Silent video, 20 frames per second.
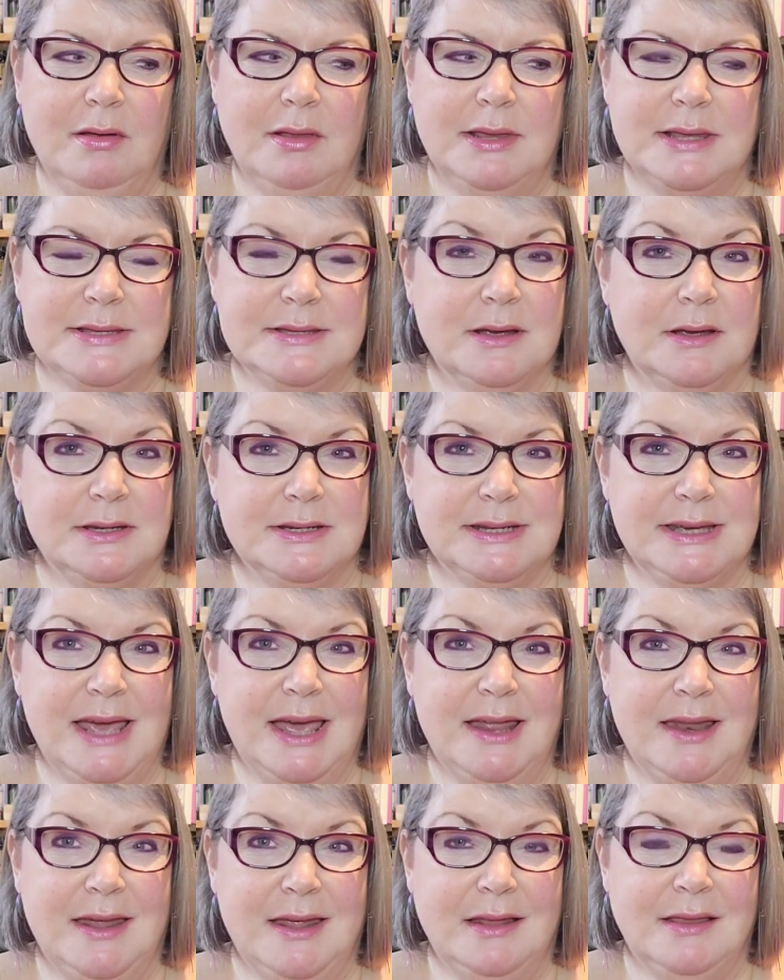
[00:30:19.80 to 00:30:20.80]
decided to
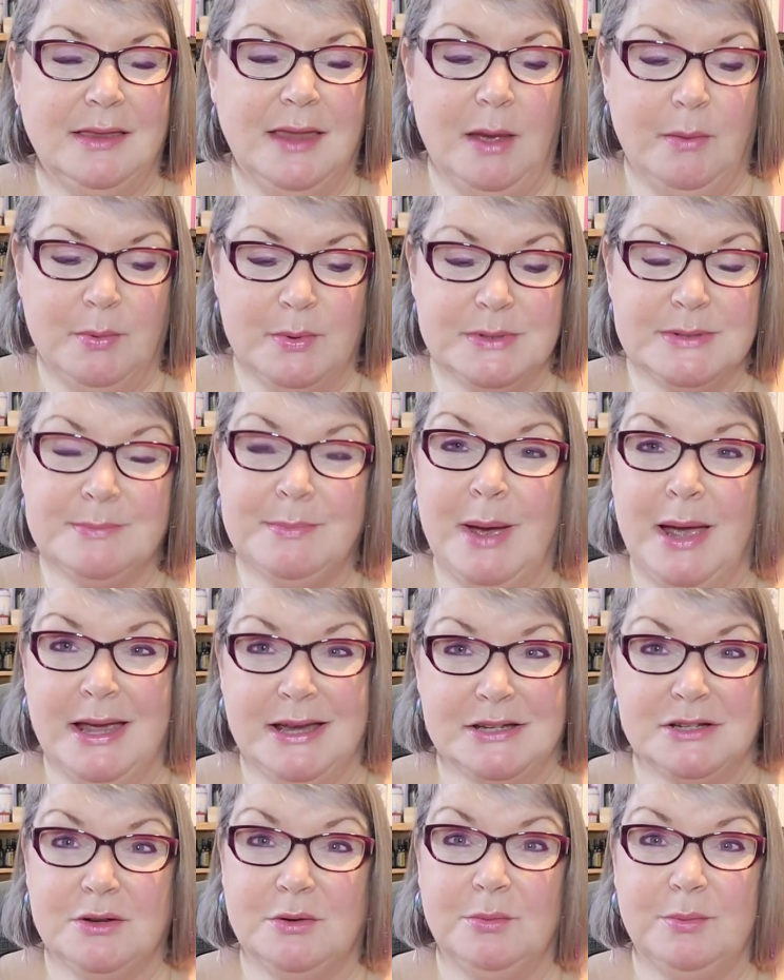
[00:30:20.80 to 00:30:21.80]
get it, that was my
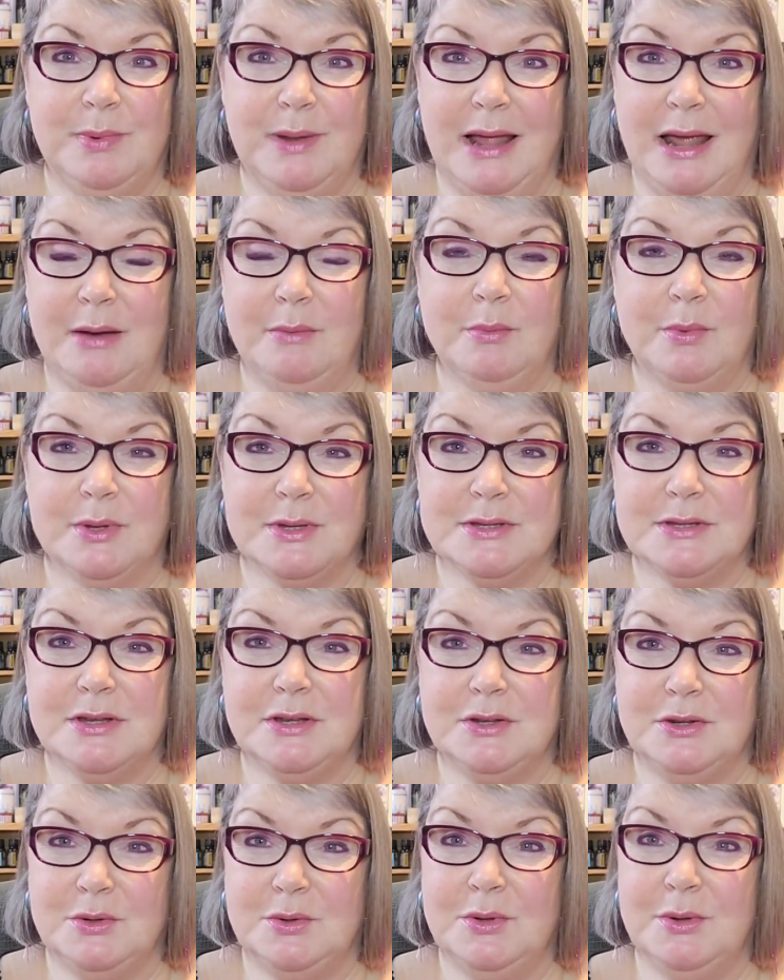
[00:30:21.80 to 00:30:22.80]
actual plan, was to
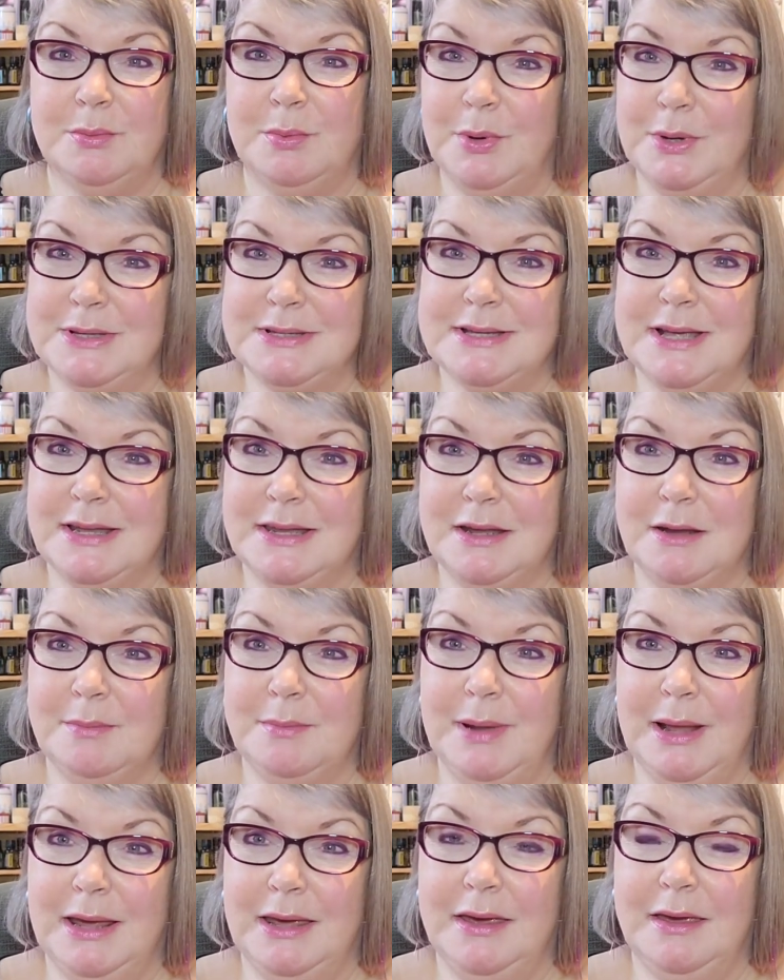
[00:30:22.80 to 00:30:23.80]
do the poinsettia
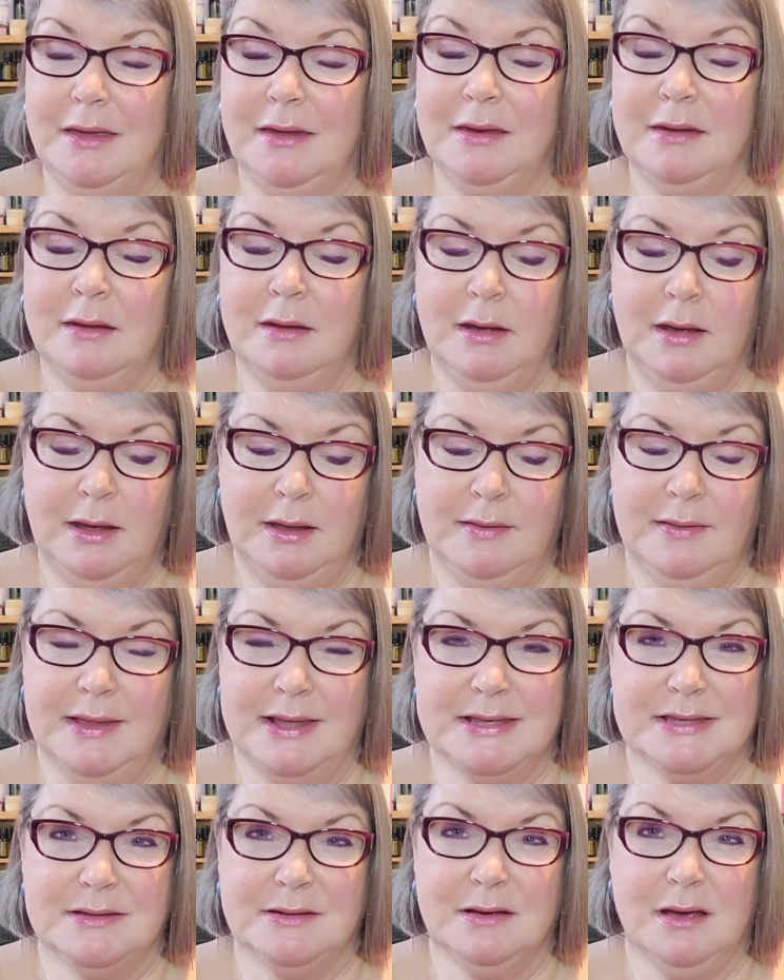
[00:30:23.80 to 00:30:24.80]
blanket.
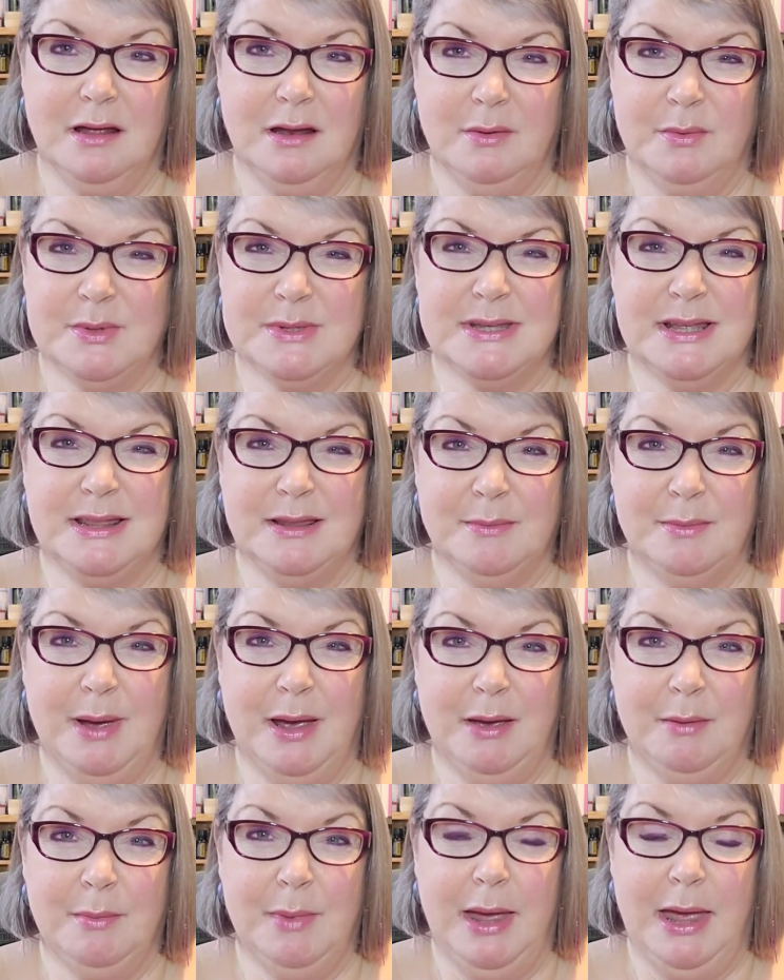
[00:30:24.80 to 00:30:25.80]
That's kind of was in the
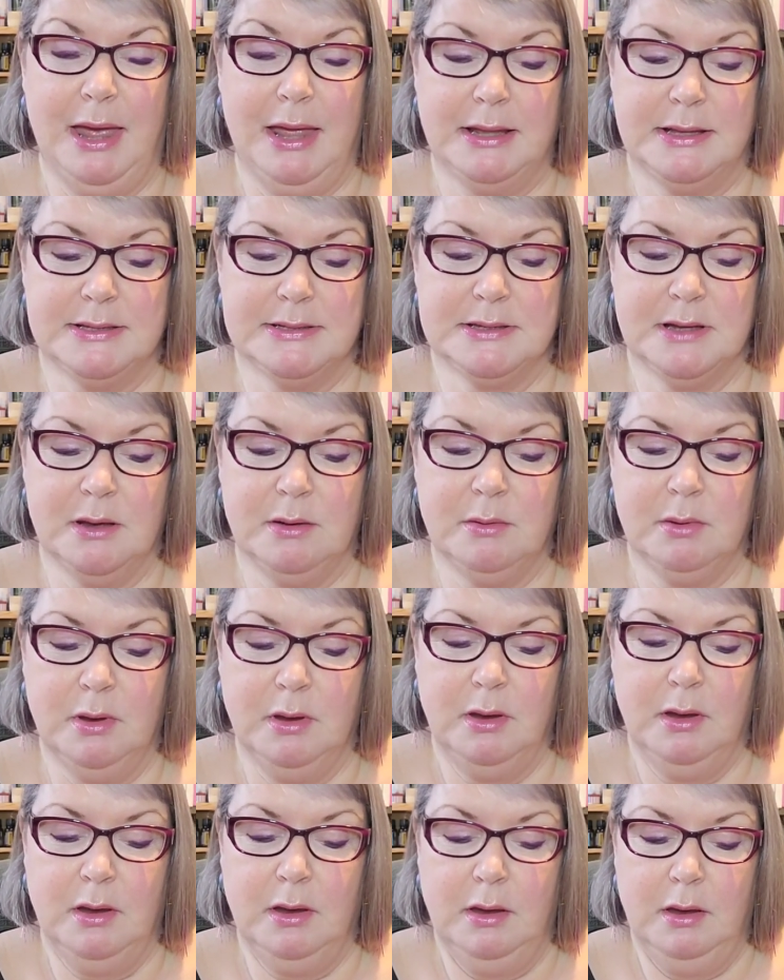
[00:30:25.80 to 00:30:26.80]
back of my head. So
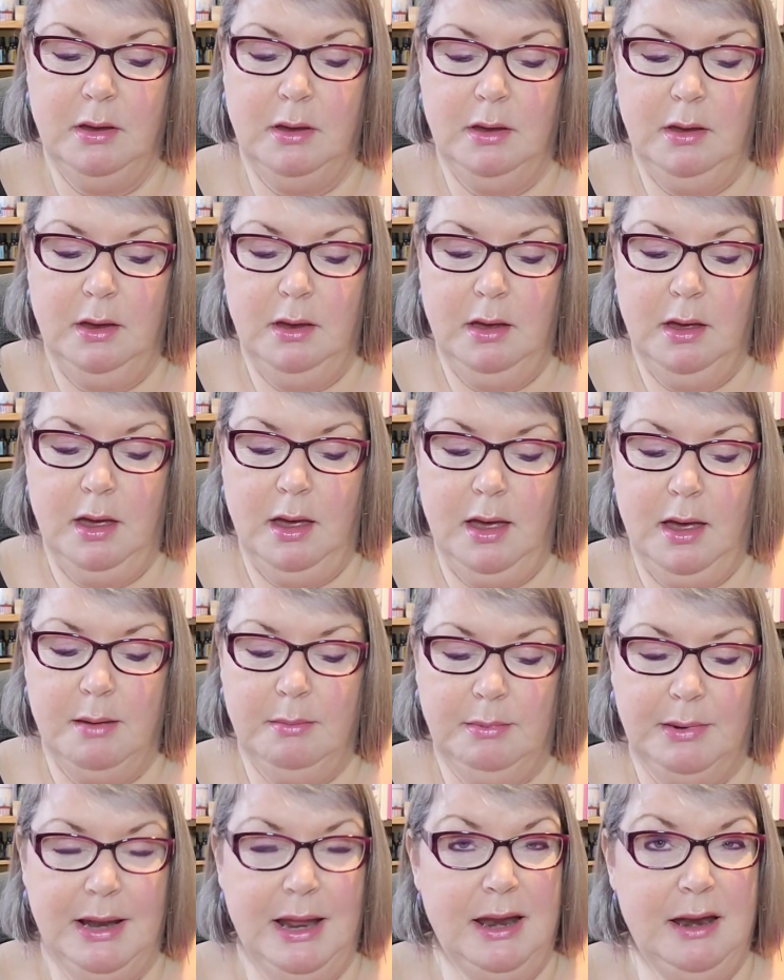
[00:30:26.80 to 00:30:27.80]

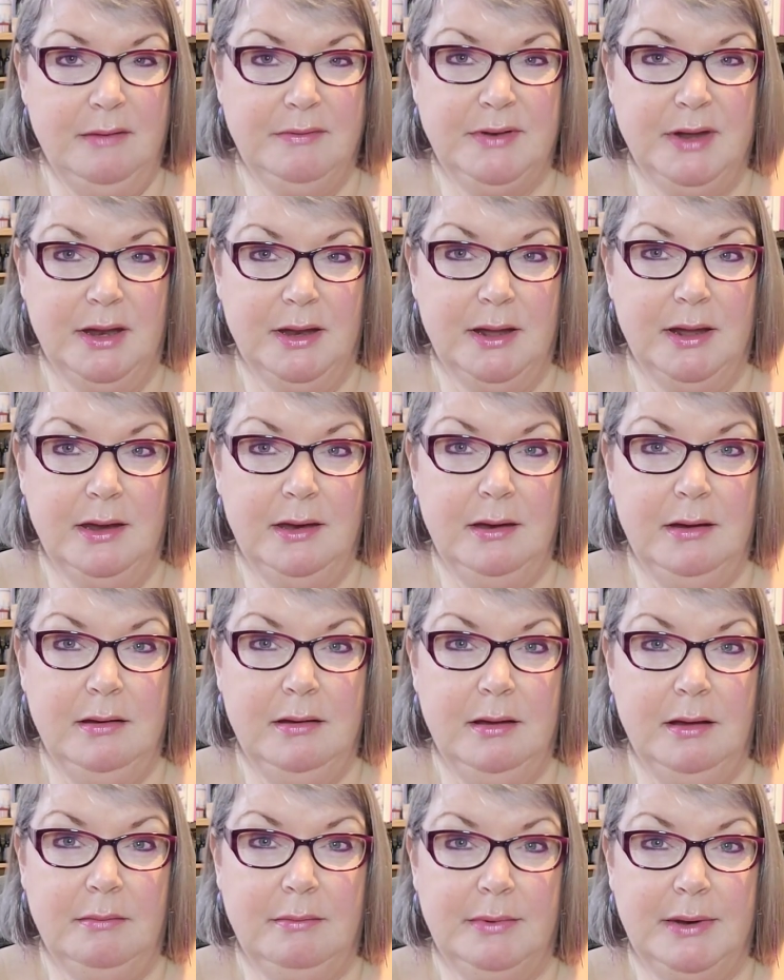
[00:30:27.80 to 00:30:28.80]
I'm glad I've done it.
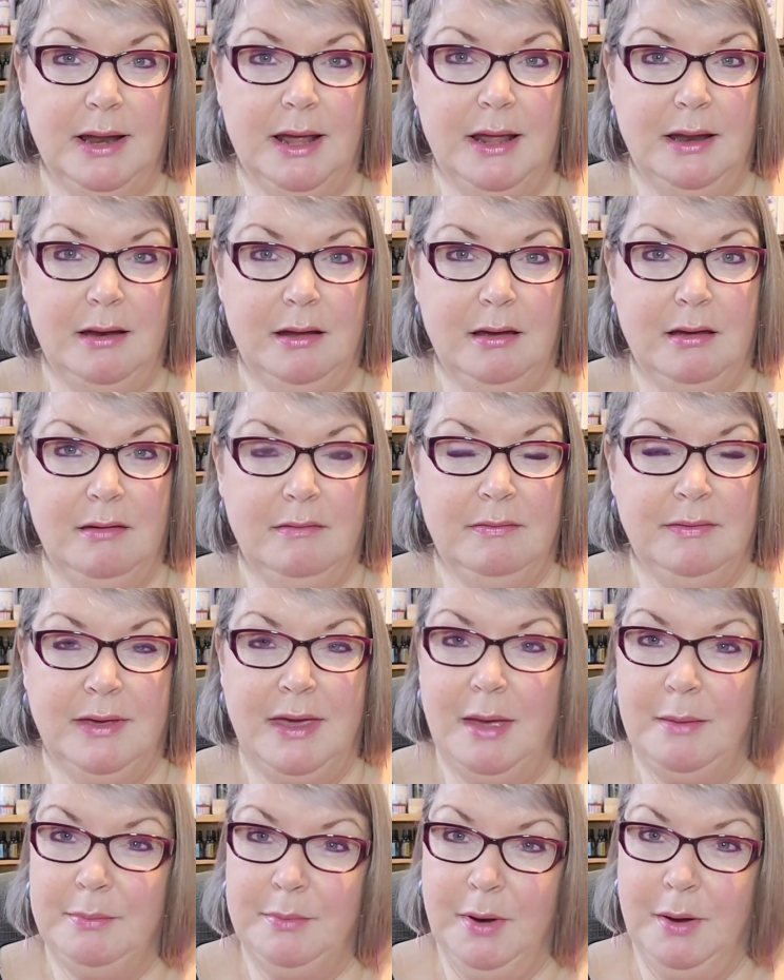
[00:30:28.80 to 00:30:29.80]
I'm glad I've
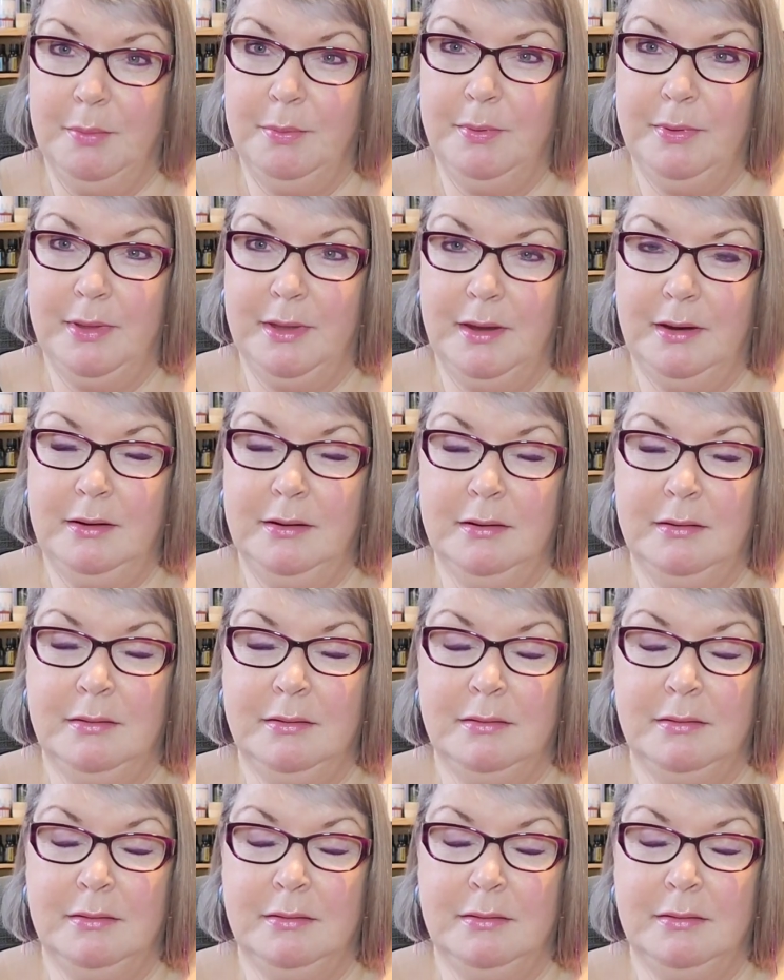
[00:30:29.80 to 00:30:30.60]
kept up with it,